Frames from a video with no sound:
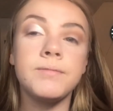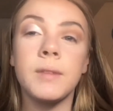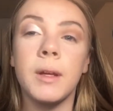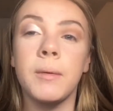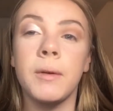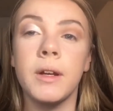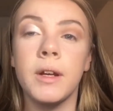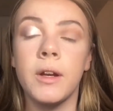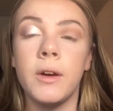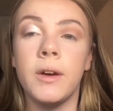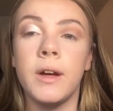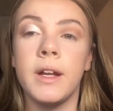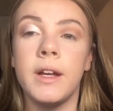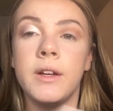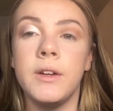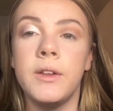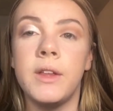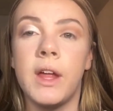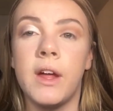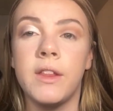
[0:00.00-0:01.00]
I'm gonna go ahead
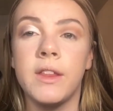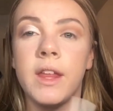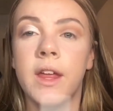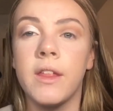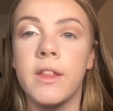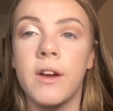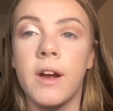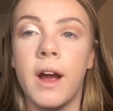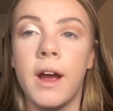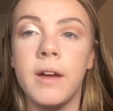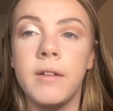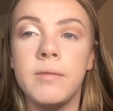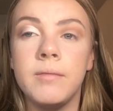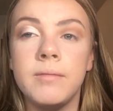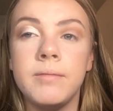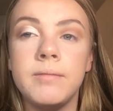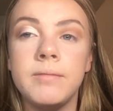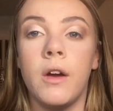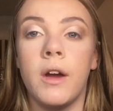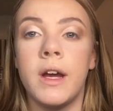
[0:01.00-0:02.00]
and do that on the other eye.
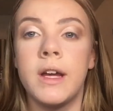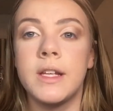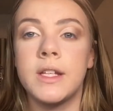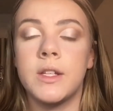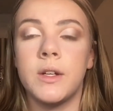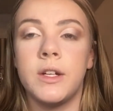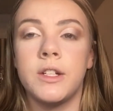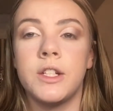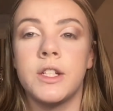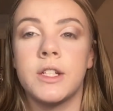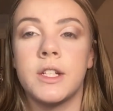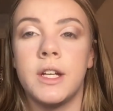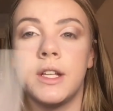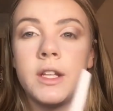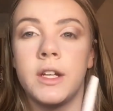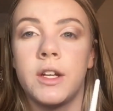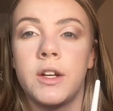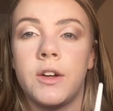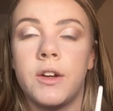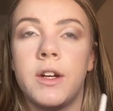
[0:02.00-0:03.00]
Okay, so I just cut
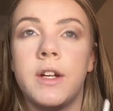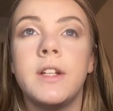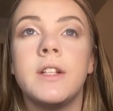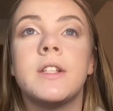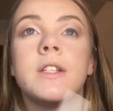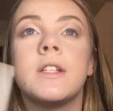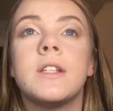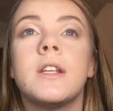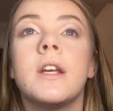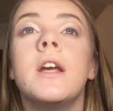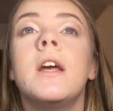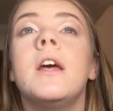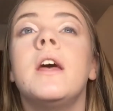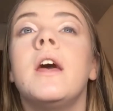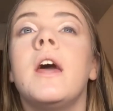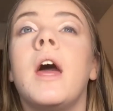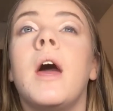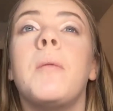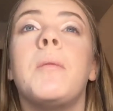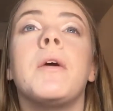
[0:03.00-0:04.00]
the crease
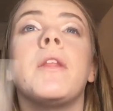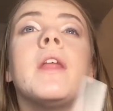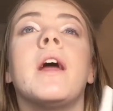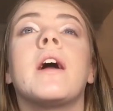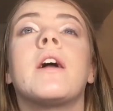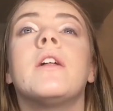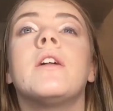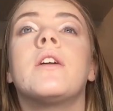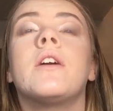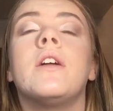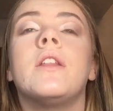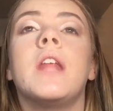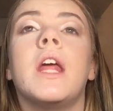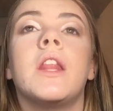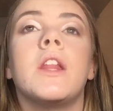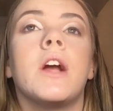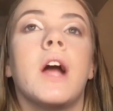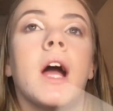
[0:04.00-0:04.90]
and put that glitter on the other